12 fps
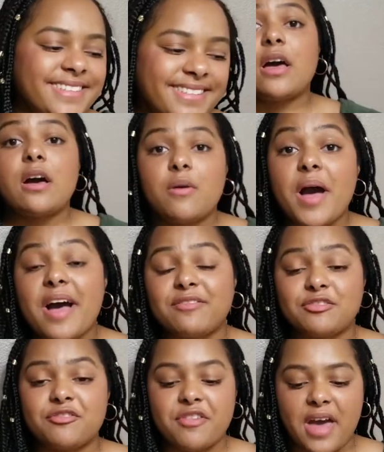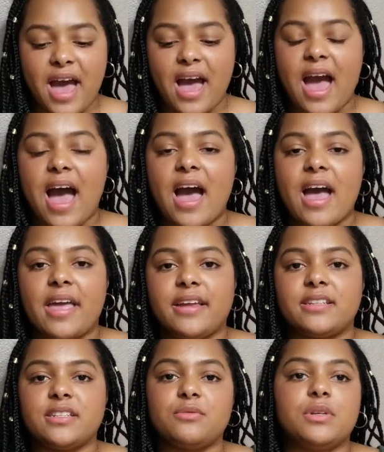so after that, I
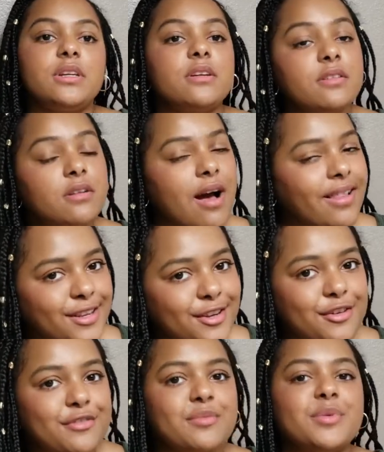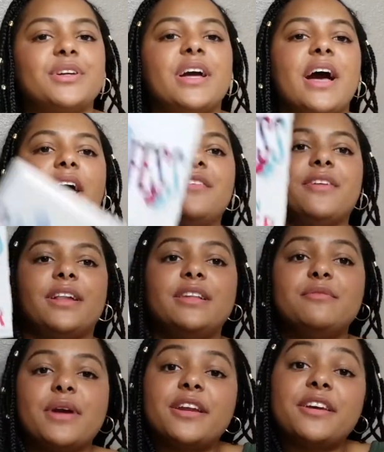did read another Colleen Hoover book. I finally
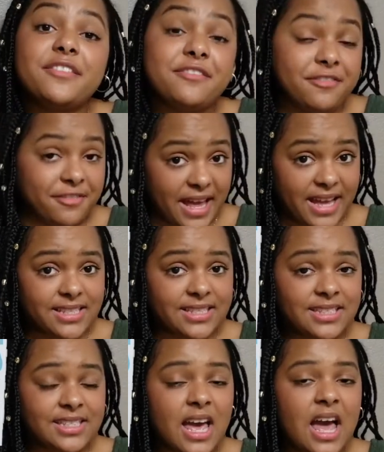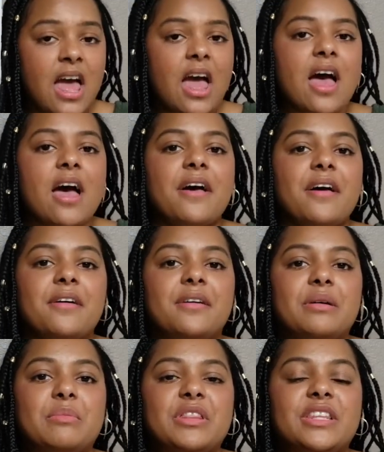read Confess.
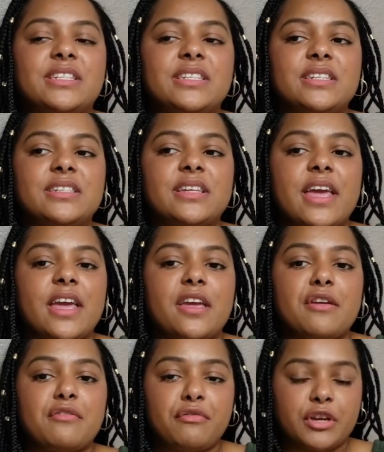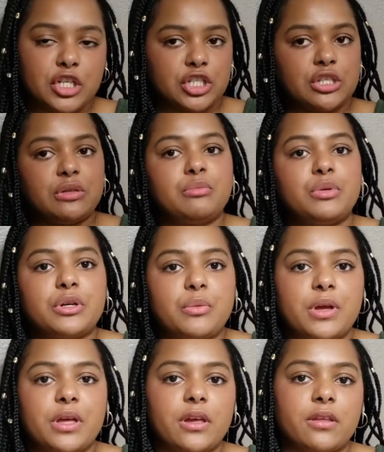Um, this is a fiction book
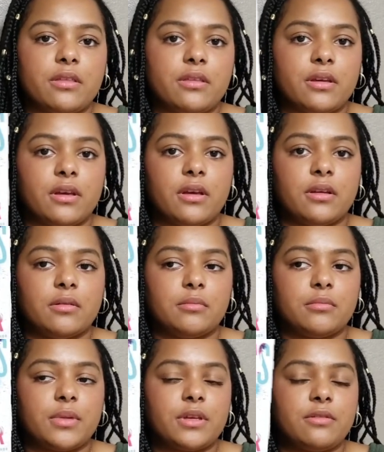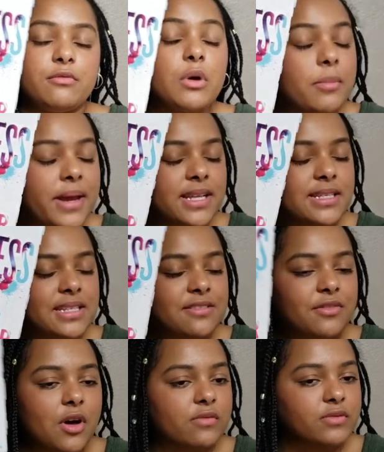with um, romance
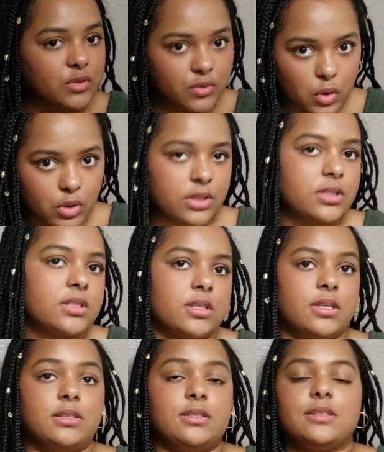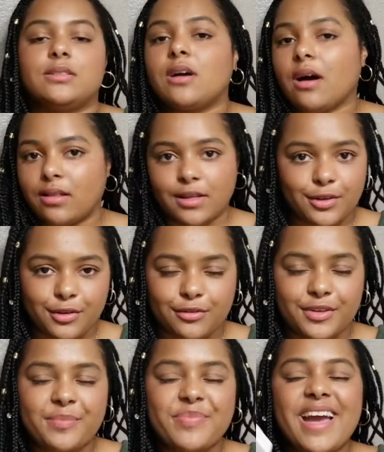involved, of course, because it's Colleen
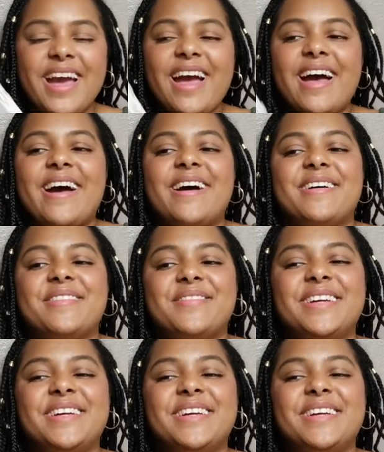Hoover. Um,